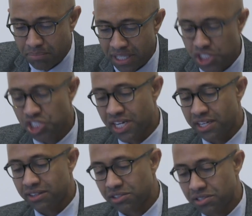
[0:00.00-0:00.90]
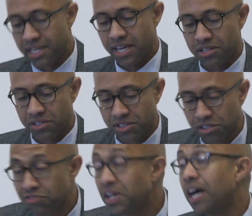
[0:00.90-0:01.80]
meant shedding the standards
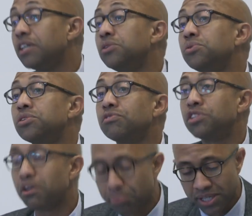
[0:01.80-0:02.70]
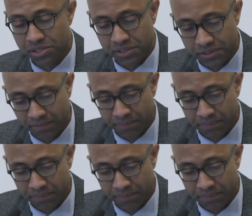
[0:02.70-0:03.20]
and values of the oppressor.